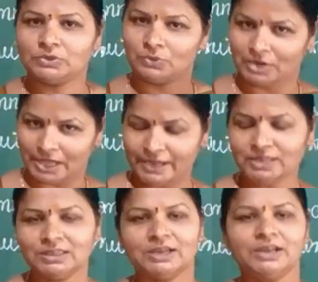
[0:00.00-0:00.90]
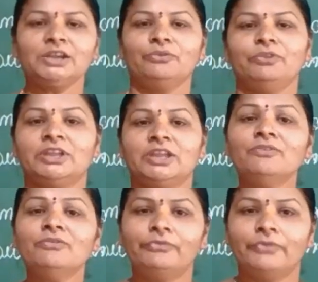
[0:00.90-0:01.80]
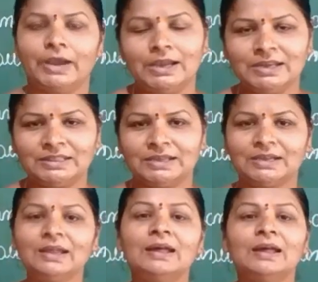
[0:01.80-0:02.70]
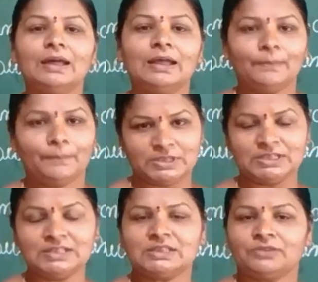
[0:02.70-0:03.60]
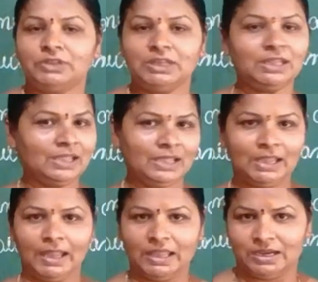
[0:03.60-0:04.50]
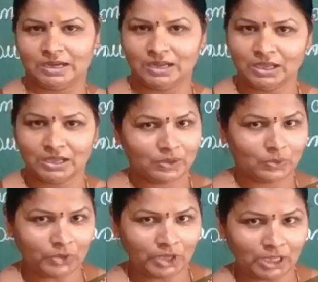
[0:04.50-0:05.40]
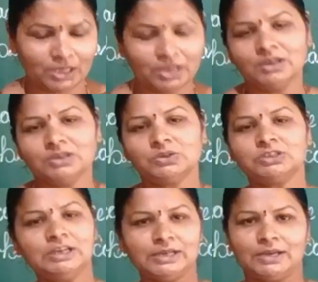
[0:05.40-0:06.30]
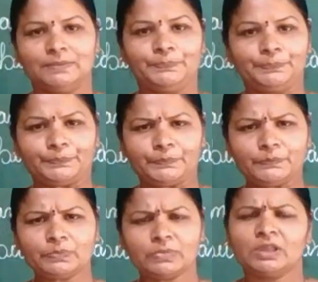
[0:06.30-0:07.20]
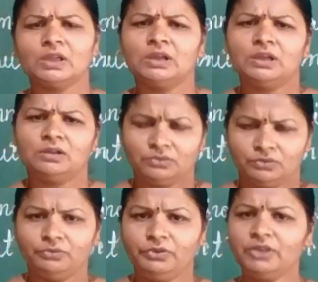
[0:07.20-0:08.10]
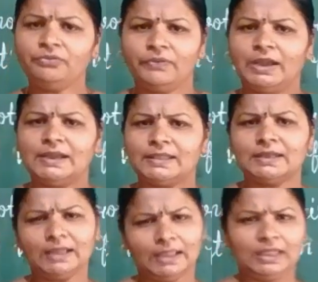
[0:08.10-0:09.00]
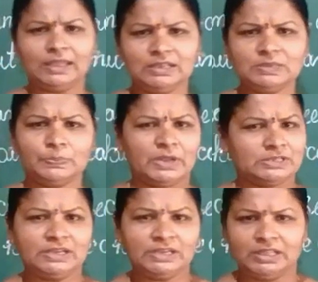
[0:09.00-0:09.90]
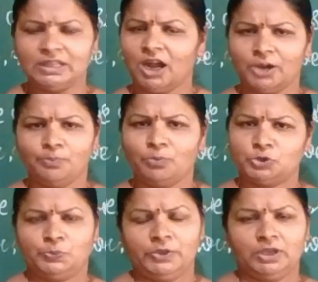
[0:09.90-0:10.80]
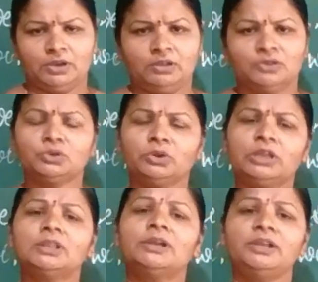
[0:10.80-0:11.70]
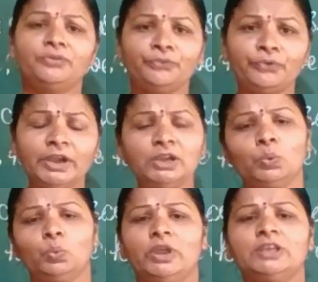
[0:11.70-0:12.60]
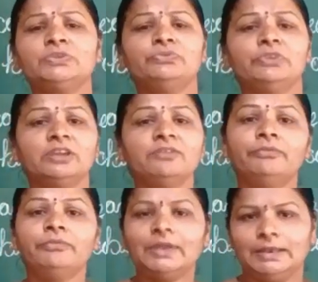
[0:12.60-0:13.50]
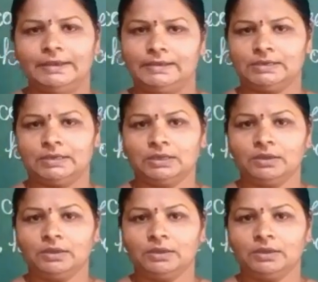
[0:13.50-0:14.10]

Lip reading: So like that, we can felt the presence of the air. Okay, so children, we felt the air is present in the atmosphere. So in the different ways we can feel it.